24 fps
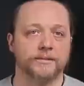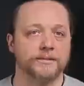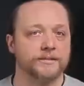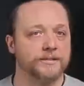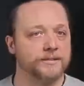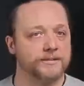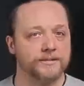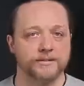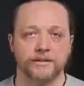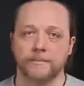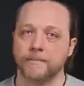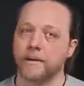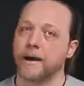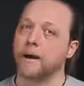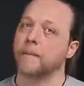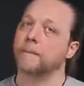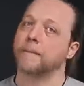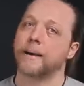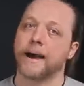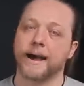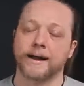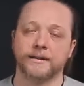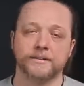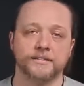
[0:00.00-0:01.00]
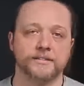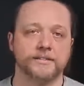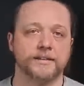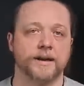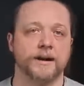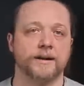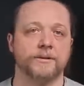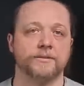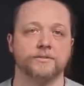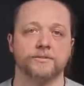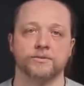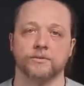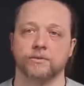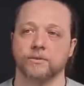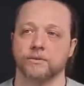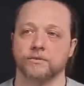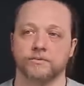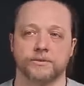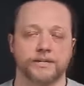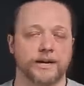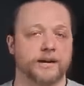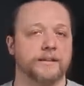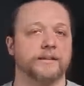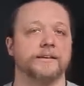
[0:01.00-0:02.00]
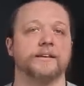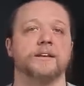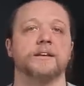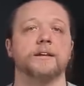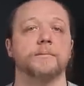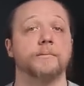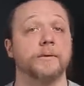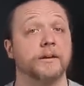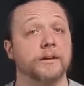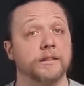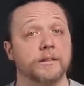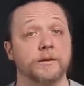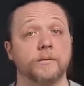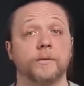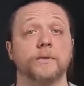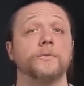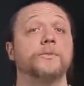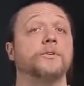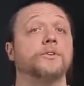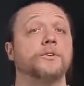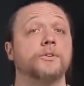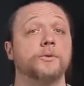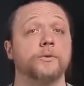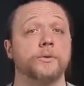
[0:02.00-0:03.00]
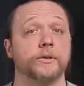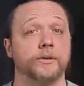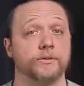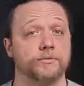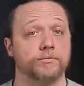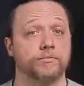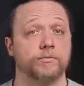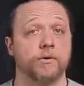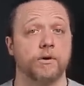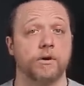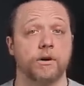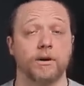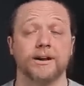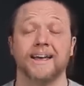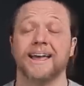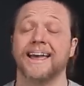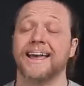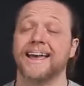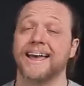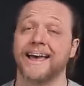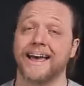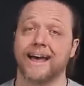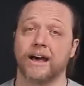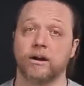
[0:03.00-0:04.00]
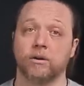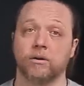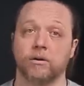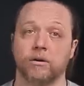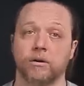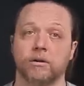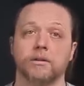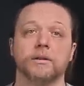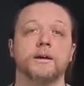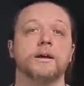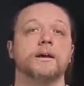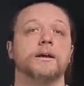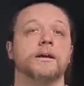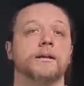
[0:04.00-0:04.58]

This isn't about bad sounds or telling anybody that what they're doing is wrong at all.